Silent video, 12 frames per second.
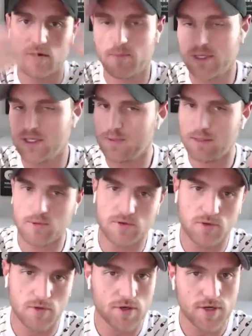there'd be people
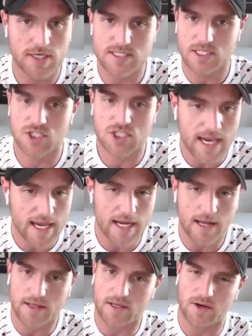doing crazy shit
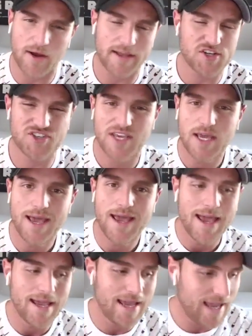I, you know i just
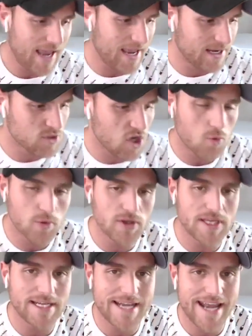and it was all
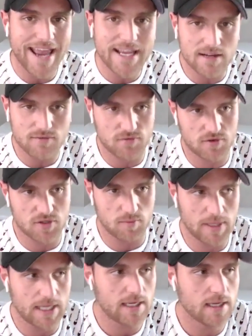really negative to
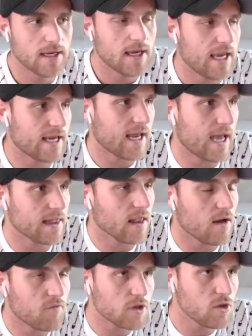me and i
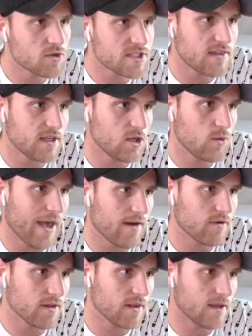love when you said that you
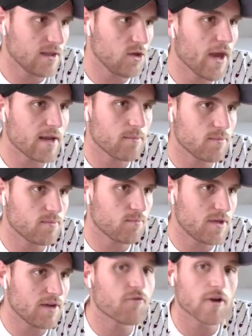have a you had a
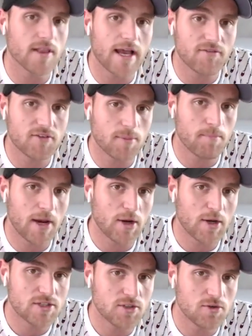different life to compare
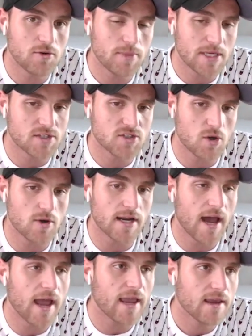it to because so did
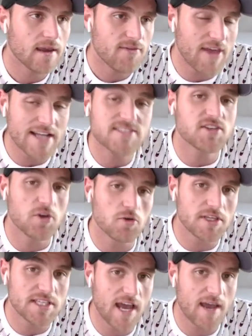i that's the
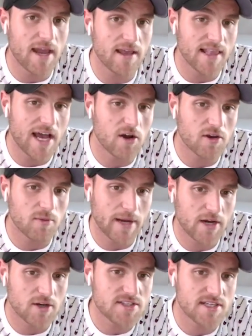only time i allow
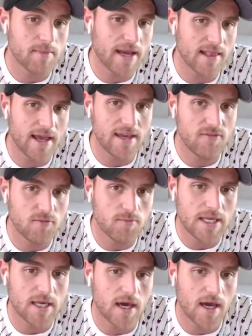comparison in my life
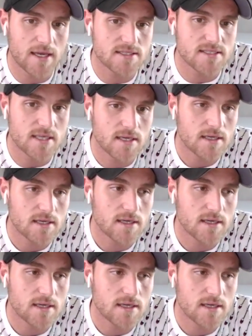because